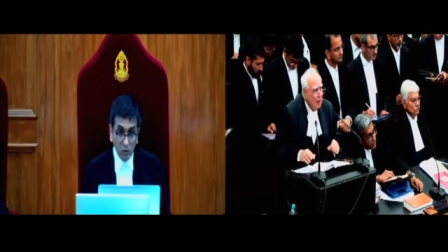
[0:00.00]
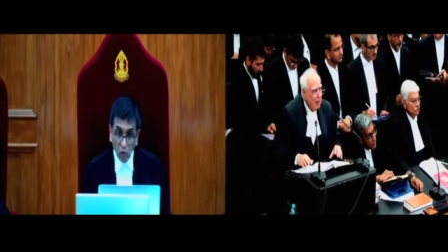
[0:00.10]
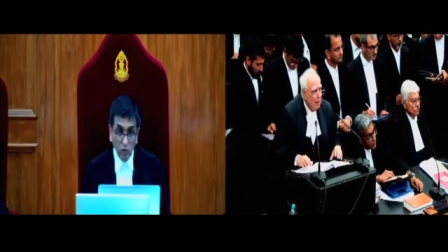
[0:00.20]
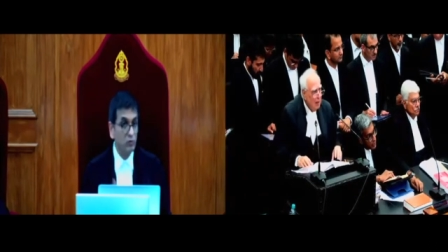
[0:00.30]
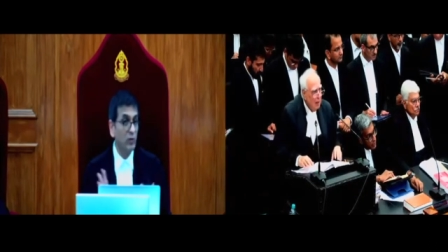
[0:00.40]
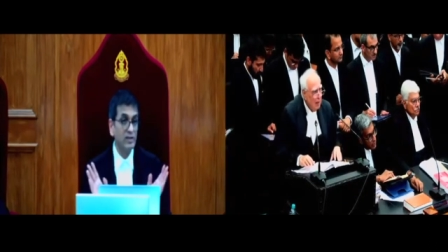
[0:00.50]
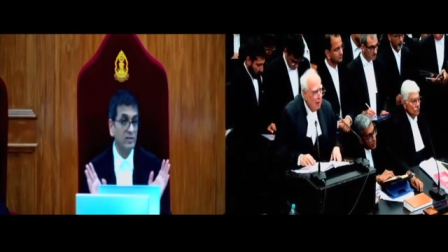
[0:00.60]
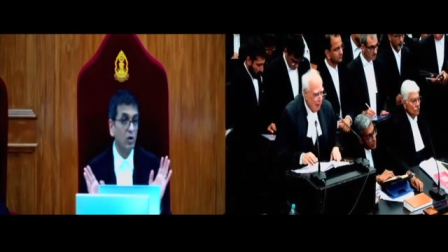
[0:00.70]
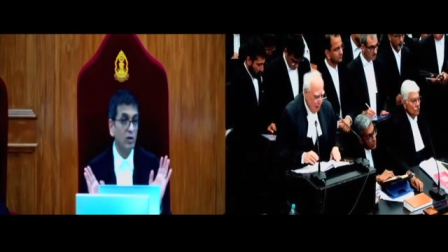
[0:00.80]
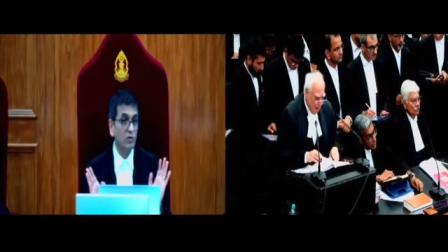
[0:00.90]
goes once
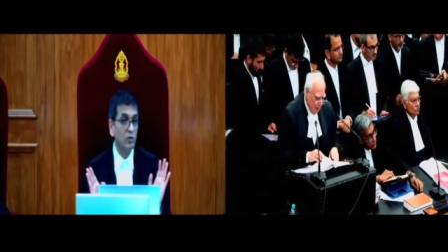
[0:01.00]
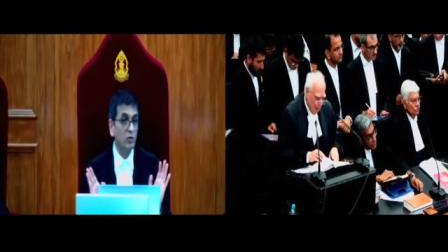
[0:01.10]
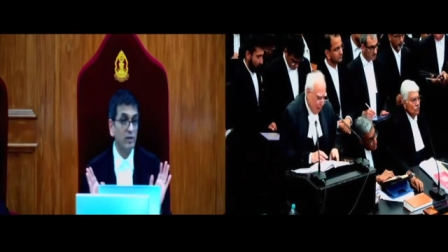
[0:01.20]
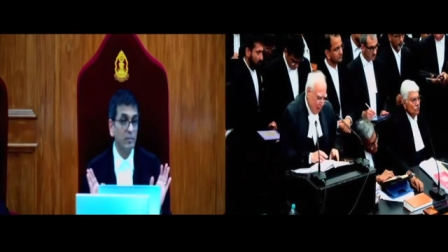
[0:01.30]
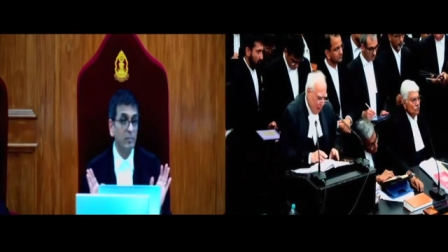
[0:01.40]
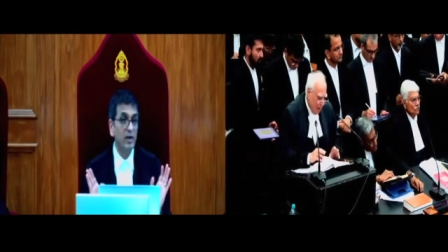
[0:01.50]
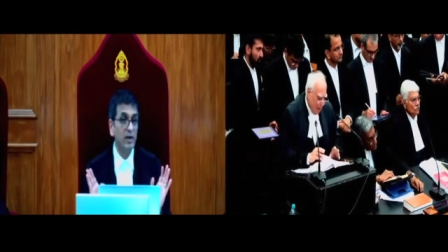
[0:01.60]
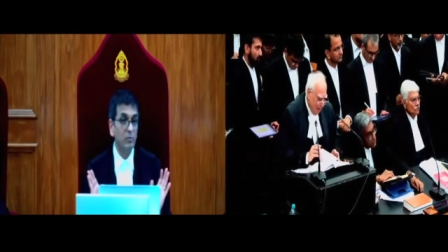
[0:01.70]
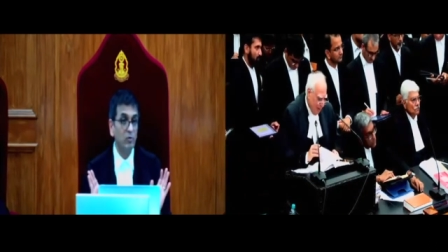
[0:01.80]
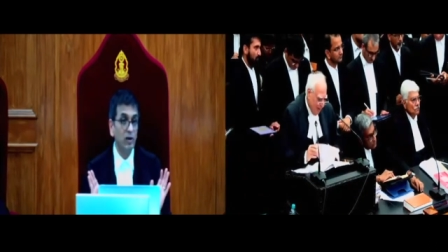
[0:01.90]
the Constituent Assembly
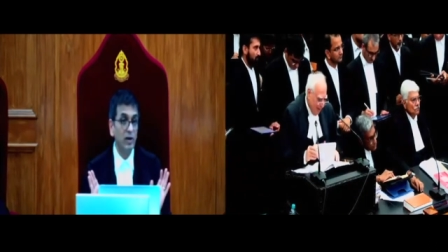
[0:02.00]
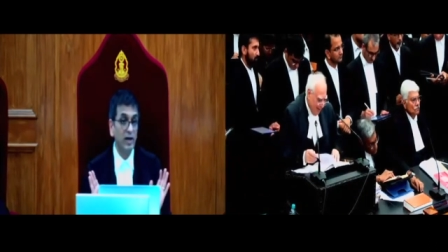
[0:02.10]
comes to an